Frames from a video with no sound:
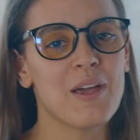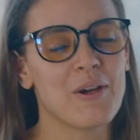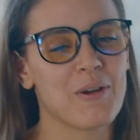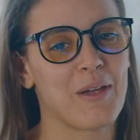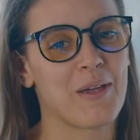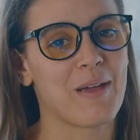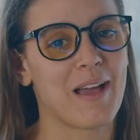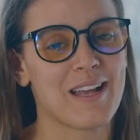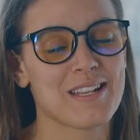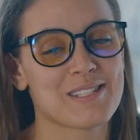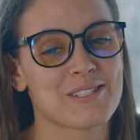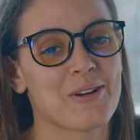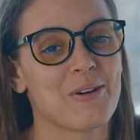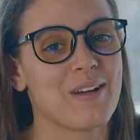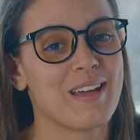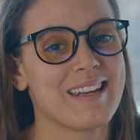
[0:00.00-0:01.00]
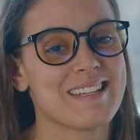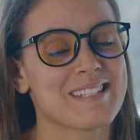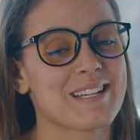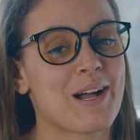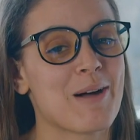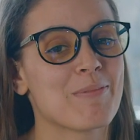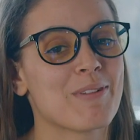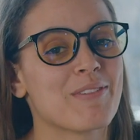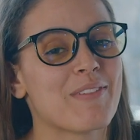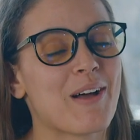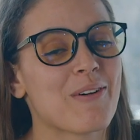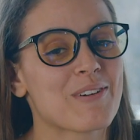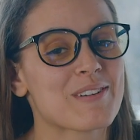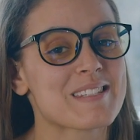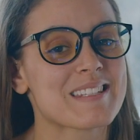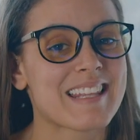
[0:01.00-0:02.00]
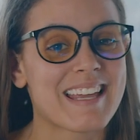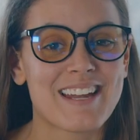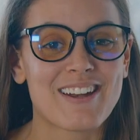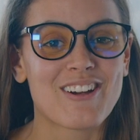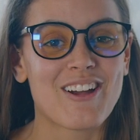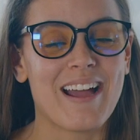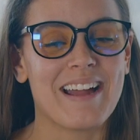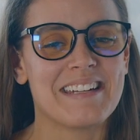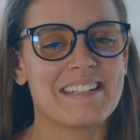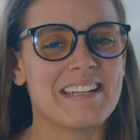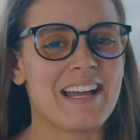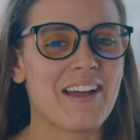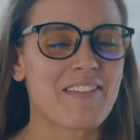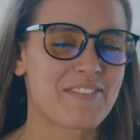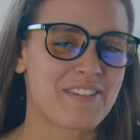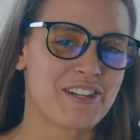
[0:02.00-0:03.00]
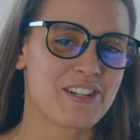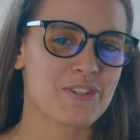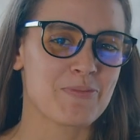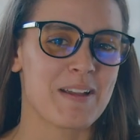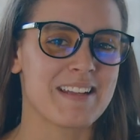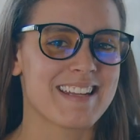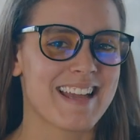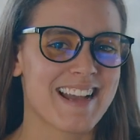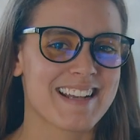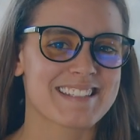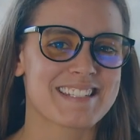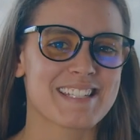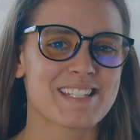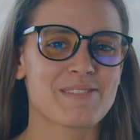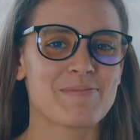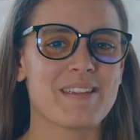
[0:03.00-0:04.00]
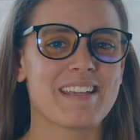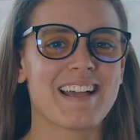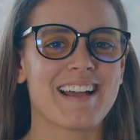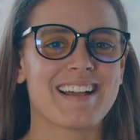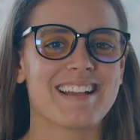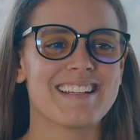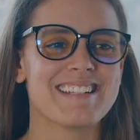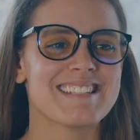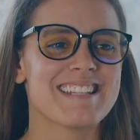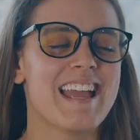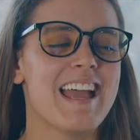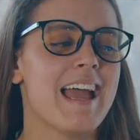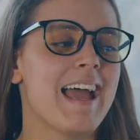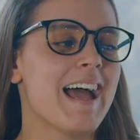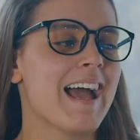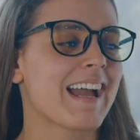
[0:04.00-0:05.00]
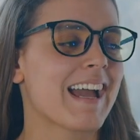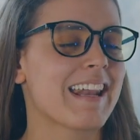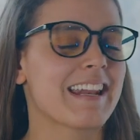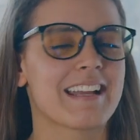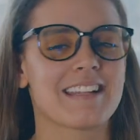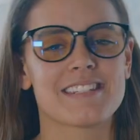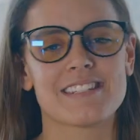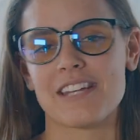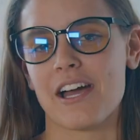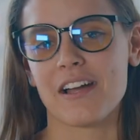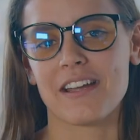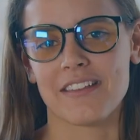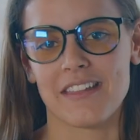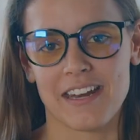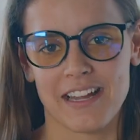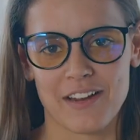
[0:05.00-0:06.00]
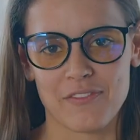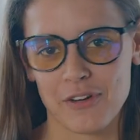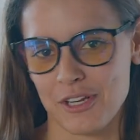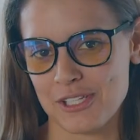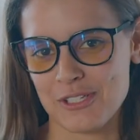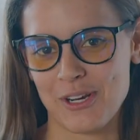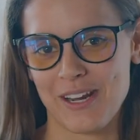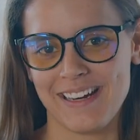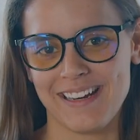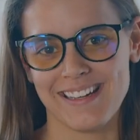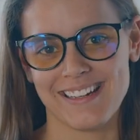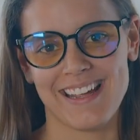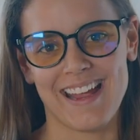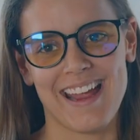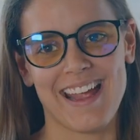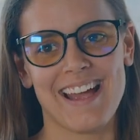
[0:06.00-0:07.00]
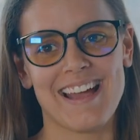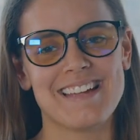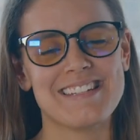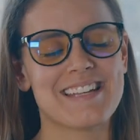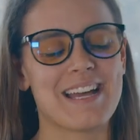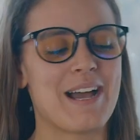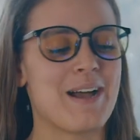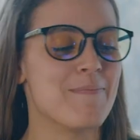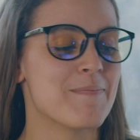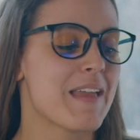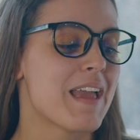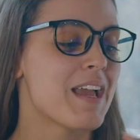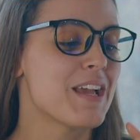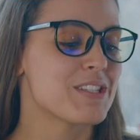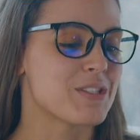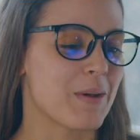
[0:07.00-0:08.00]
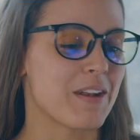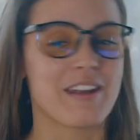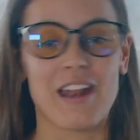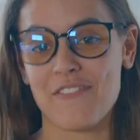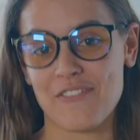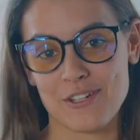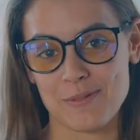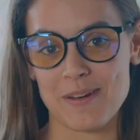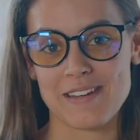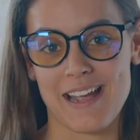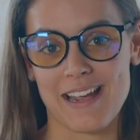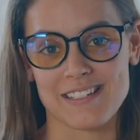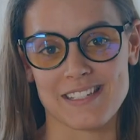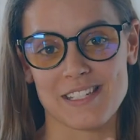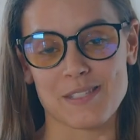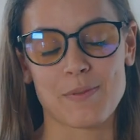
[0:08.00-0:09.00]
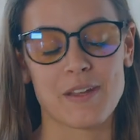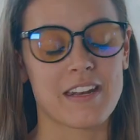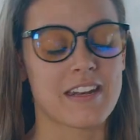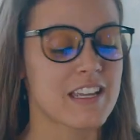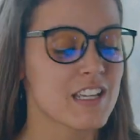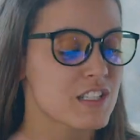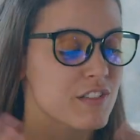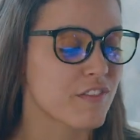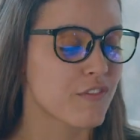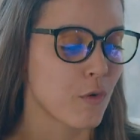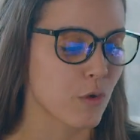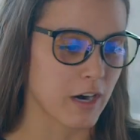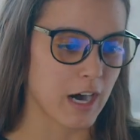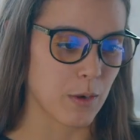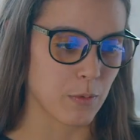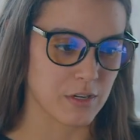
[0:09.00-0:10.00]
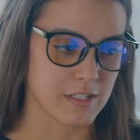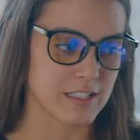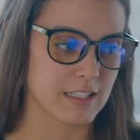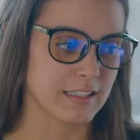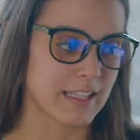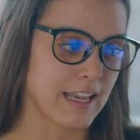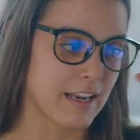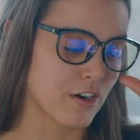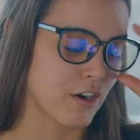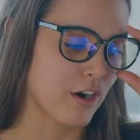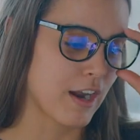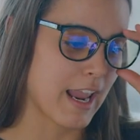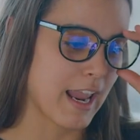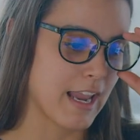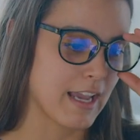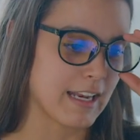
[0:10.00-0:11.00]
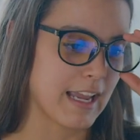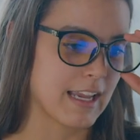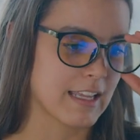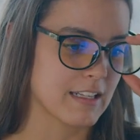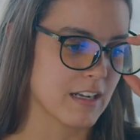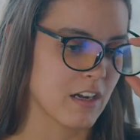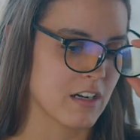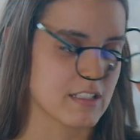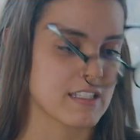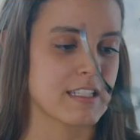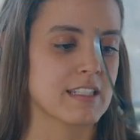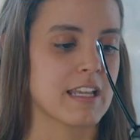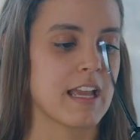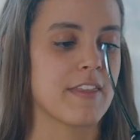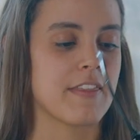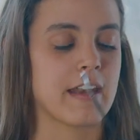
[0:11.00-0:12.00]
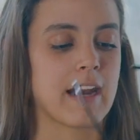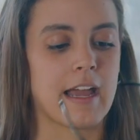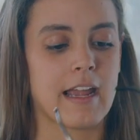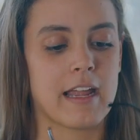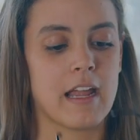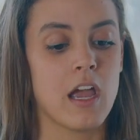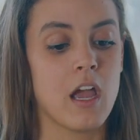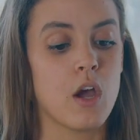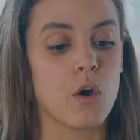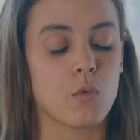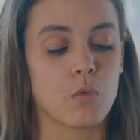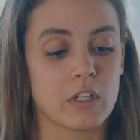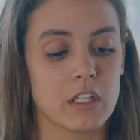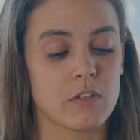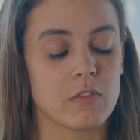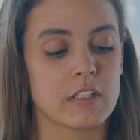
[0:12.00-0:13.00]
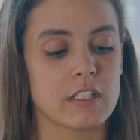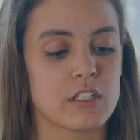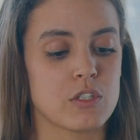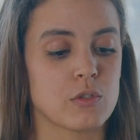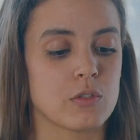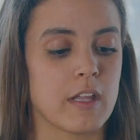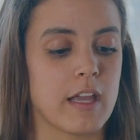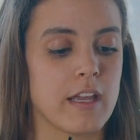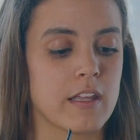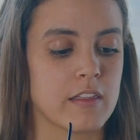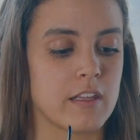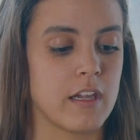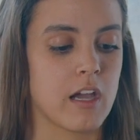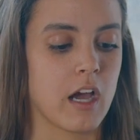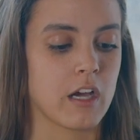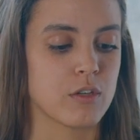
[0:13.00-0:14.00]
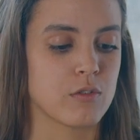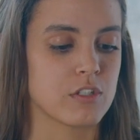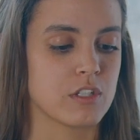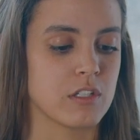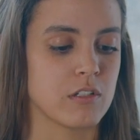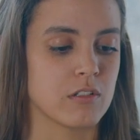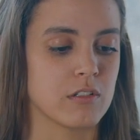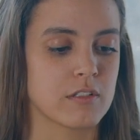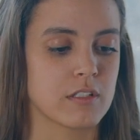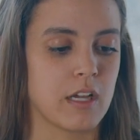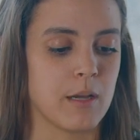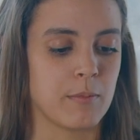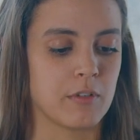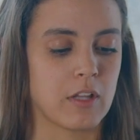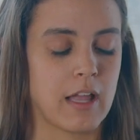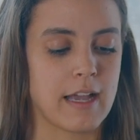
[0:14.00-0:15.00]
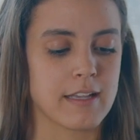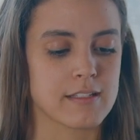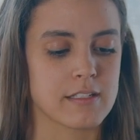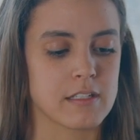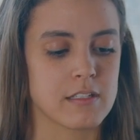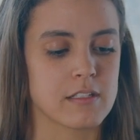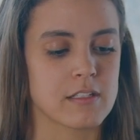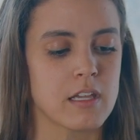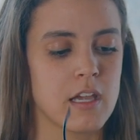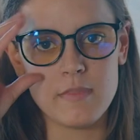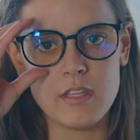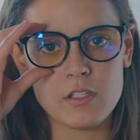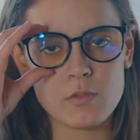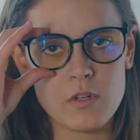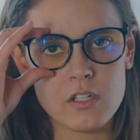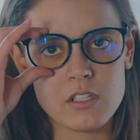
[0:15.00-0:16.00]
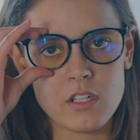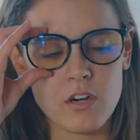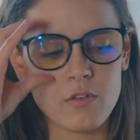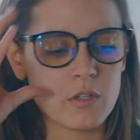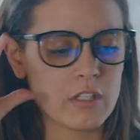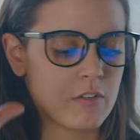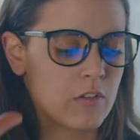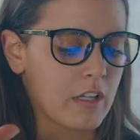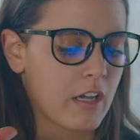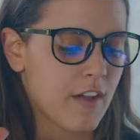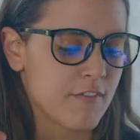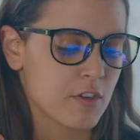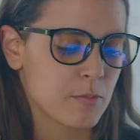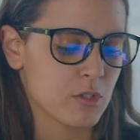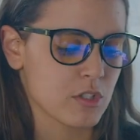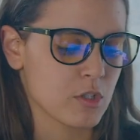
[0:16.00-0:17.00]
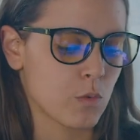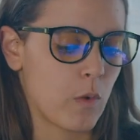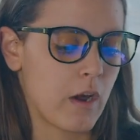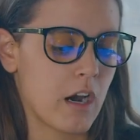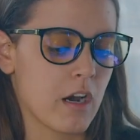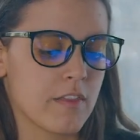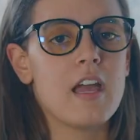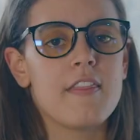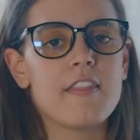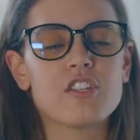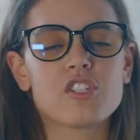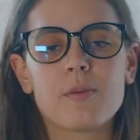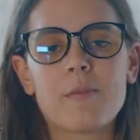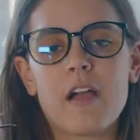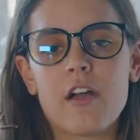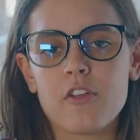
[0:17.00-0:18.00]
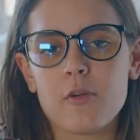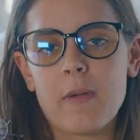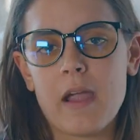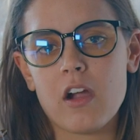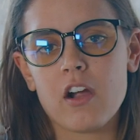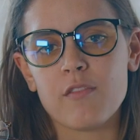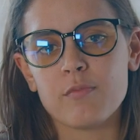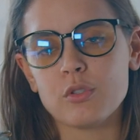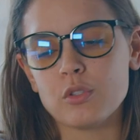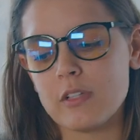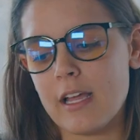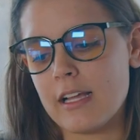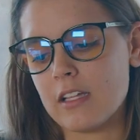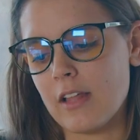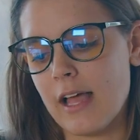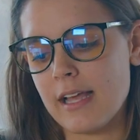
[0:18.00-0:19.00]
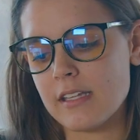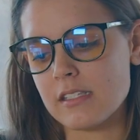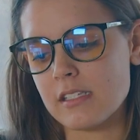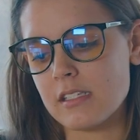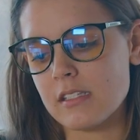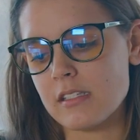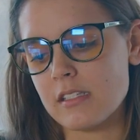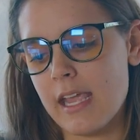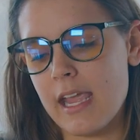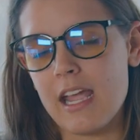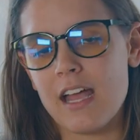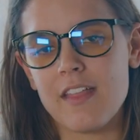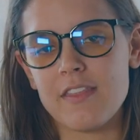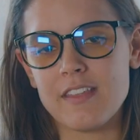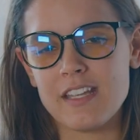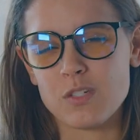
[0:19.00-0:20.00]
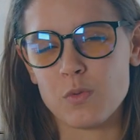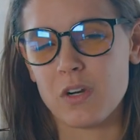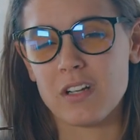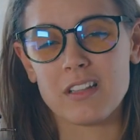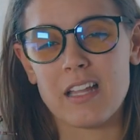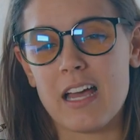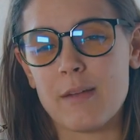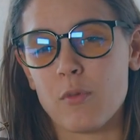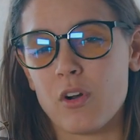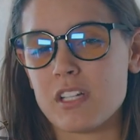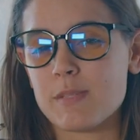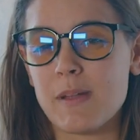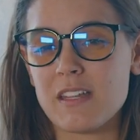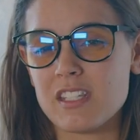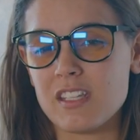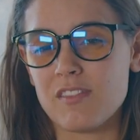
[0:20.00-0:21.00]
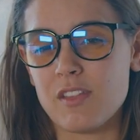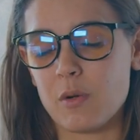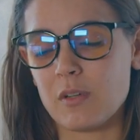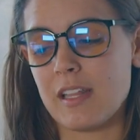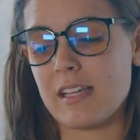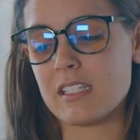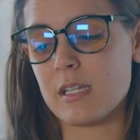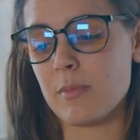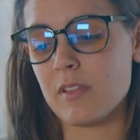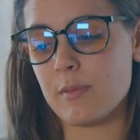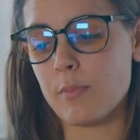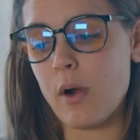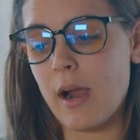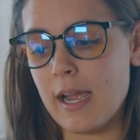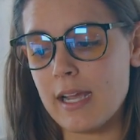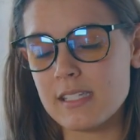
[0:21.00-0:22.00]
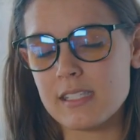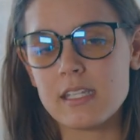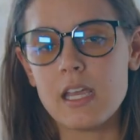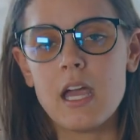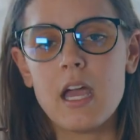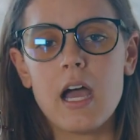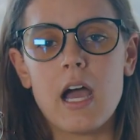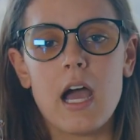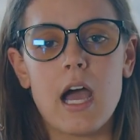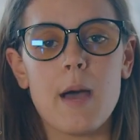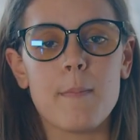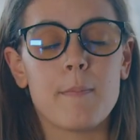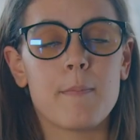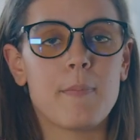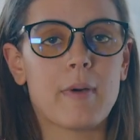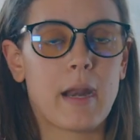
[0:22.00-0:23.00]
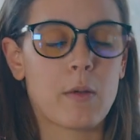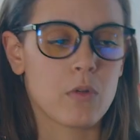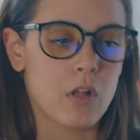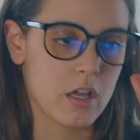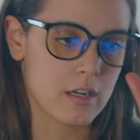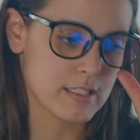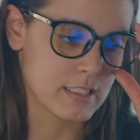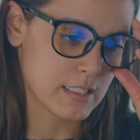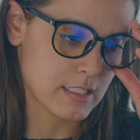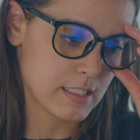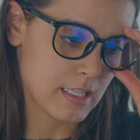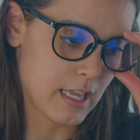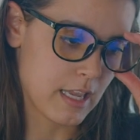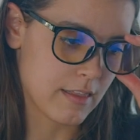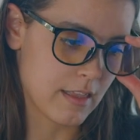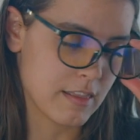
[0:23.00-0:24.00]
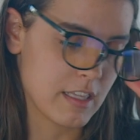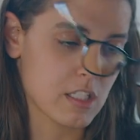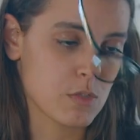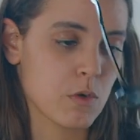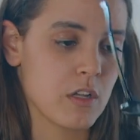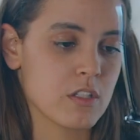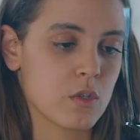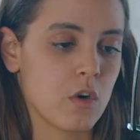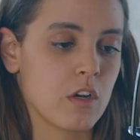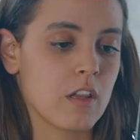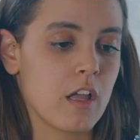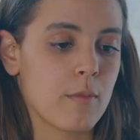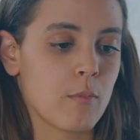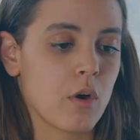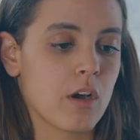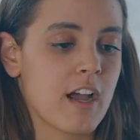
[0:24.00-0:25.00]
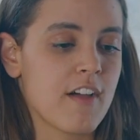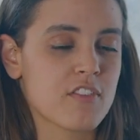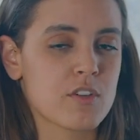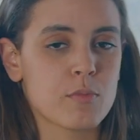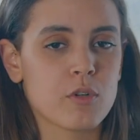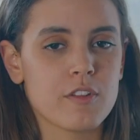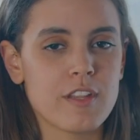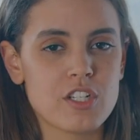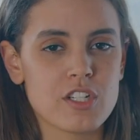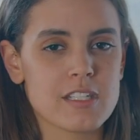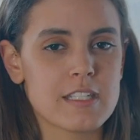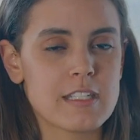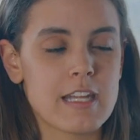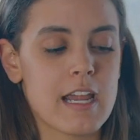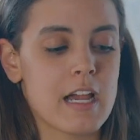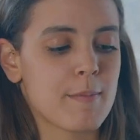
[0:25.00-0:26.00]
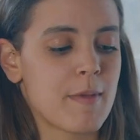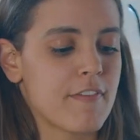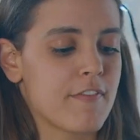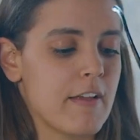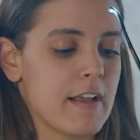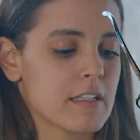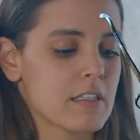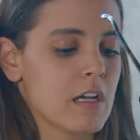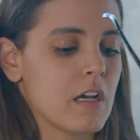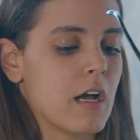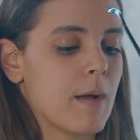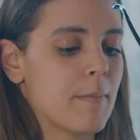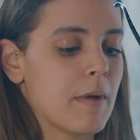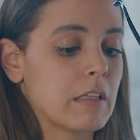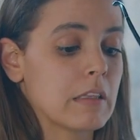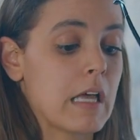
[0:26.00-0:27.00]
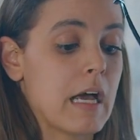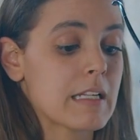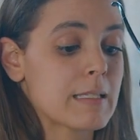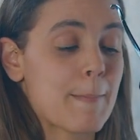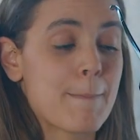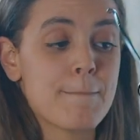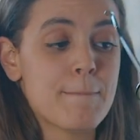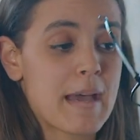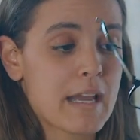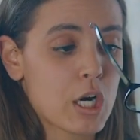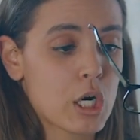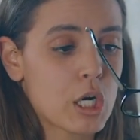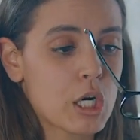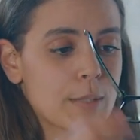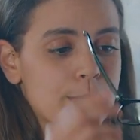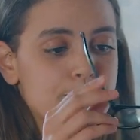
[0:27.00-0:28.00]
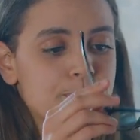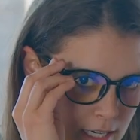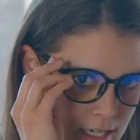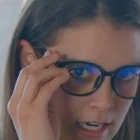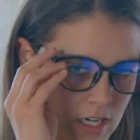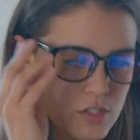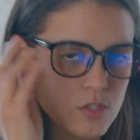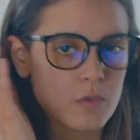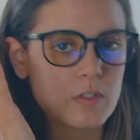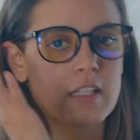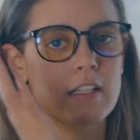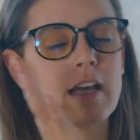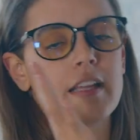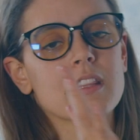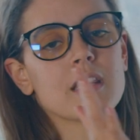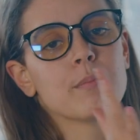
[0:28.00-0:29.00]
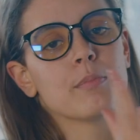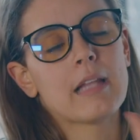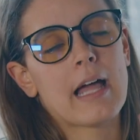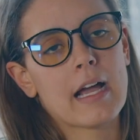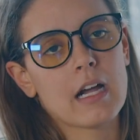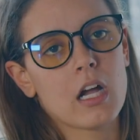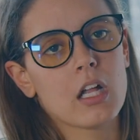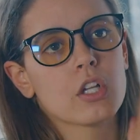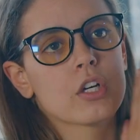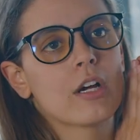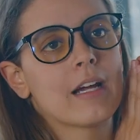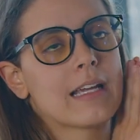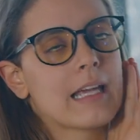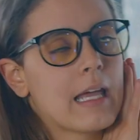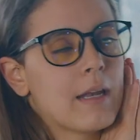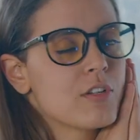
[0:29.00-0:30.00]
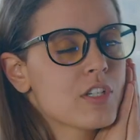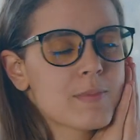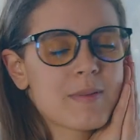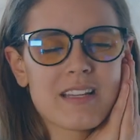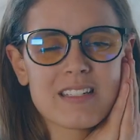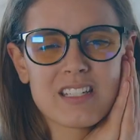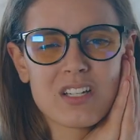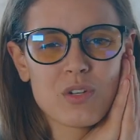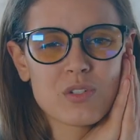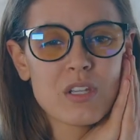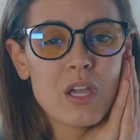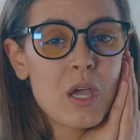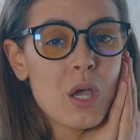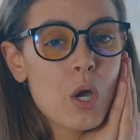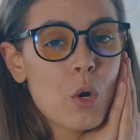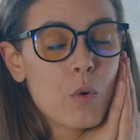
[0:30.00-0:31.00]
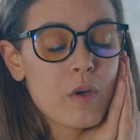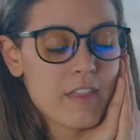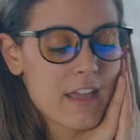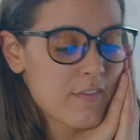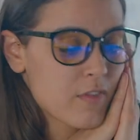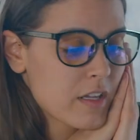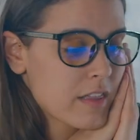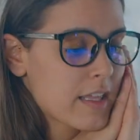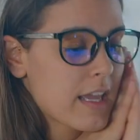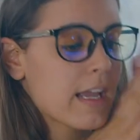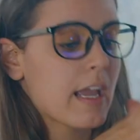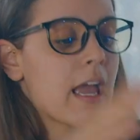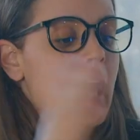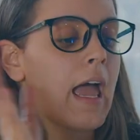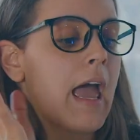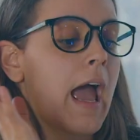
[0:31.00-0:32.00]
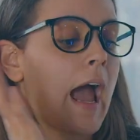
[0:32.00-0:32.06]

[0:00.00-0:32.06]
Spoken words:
Okay guys, so it is a couple of hours later. I did not finish my taxes because I kind of got stuck and then I got frustrated, and so I did not finish my taxes, but it is 4 hours later, and I can honestly say that I really do like the Ocushield glasses. These ones are really comfortable to wear. These are my other pair of blue light glasses, and these were a lot more expensive. They were like double the price, but I will honestly say that these ones are a lot more comfortable. They just stay on my face a lot better. And I also really like the black color, again, just because it goes with everything.